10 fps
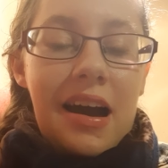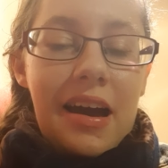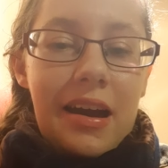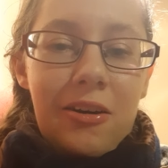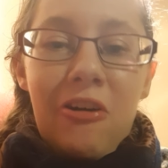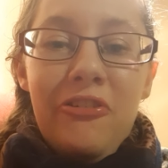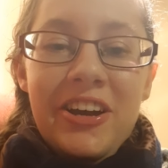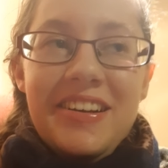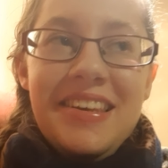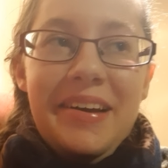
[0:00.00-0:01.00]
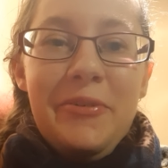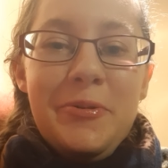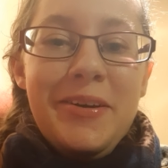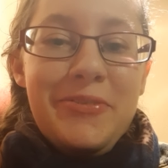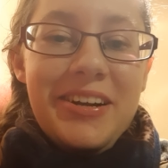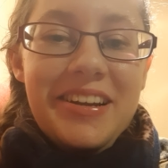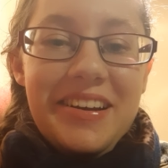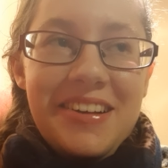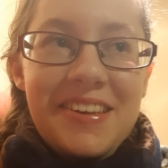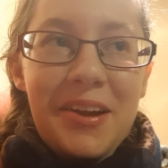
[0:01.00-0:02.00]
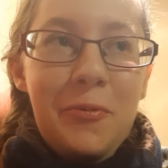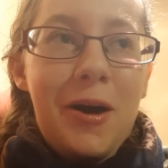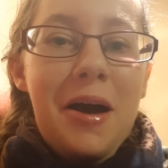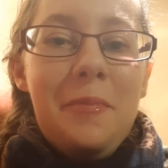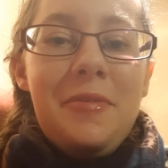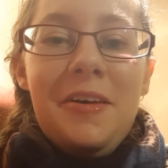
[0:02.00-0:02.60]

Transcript: Obviously, I won't be reading it because I know what happens,